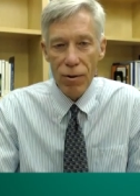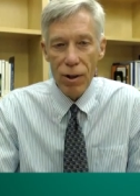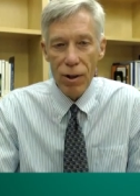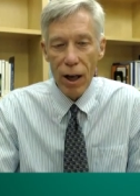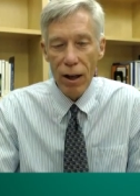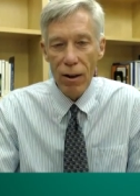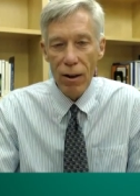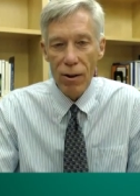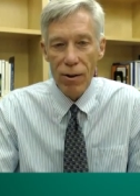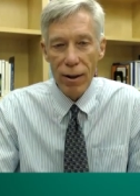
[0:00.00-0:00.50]
of
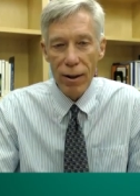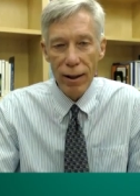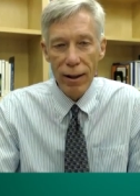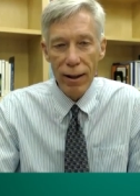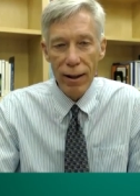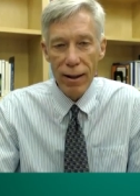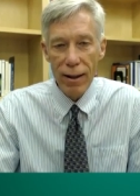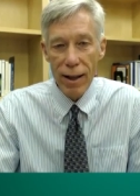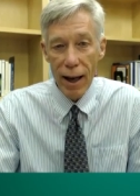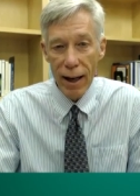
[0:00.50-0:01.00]
cells that
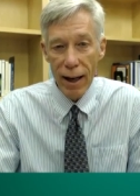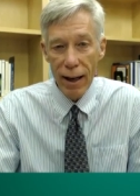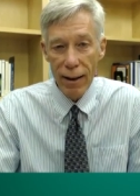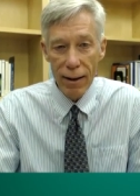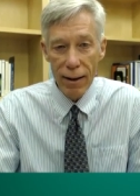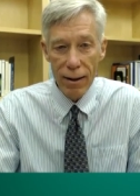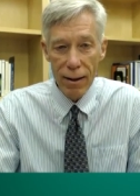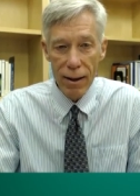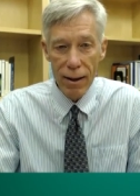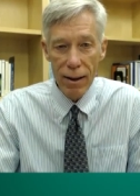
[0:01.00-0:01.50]

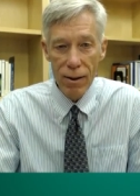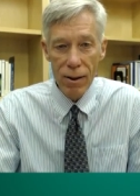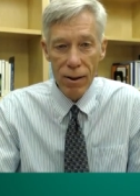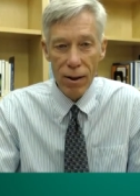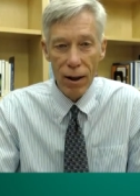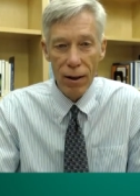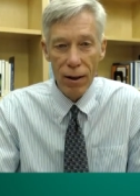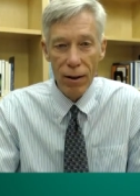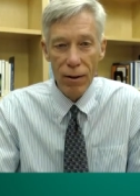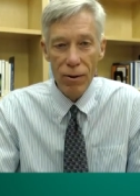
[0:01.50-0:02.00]
contain the T
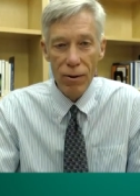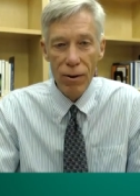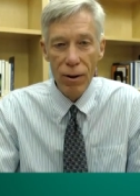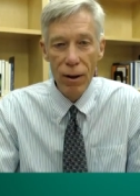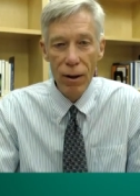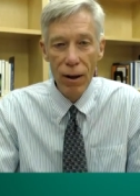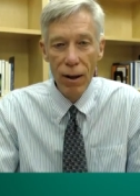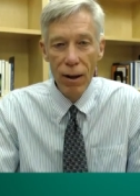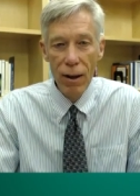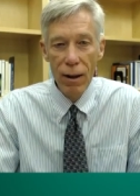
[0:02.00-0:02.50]
cells.
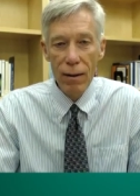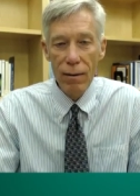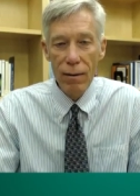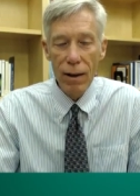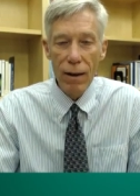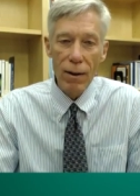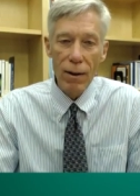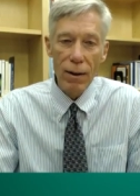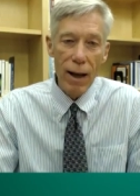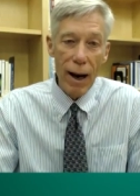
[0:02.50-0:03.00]
Then
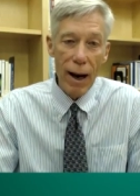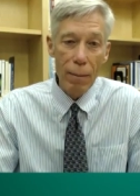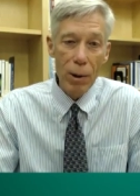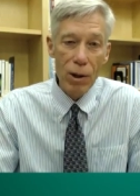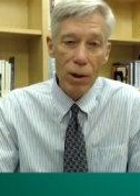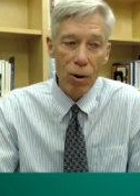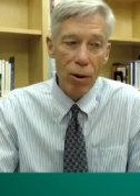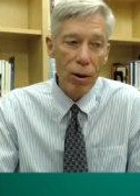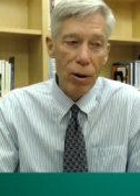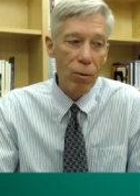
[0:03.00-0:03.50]
in the
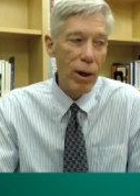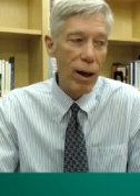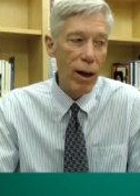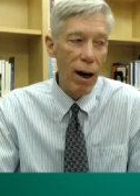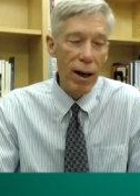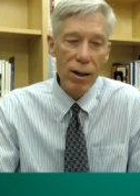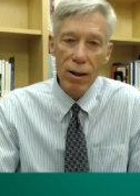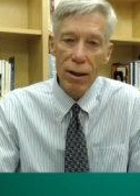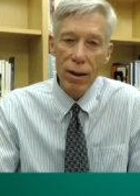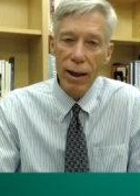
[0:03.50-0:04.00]
laboratory, we
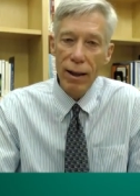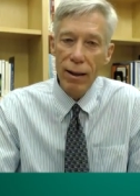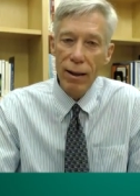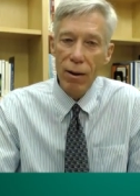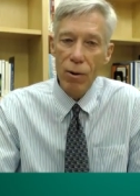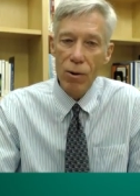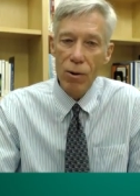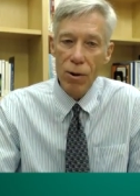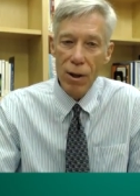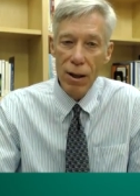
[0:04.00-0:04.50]

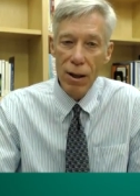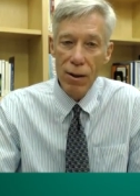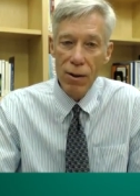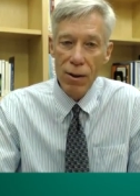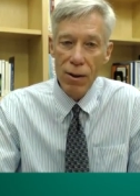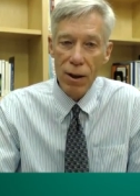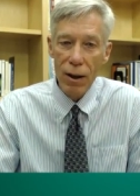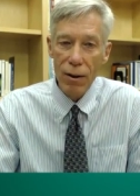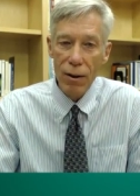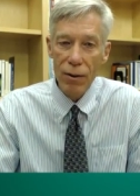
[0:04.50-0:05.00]
isolate those
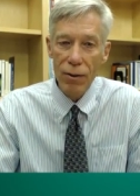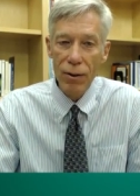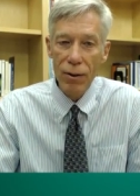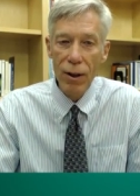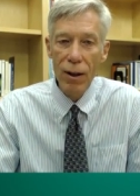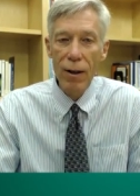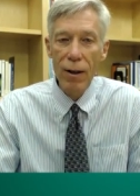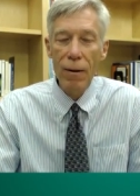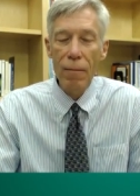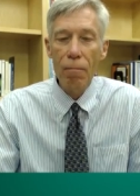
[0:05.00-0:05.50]
T cells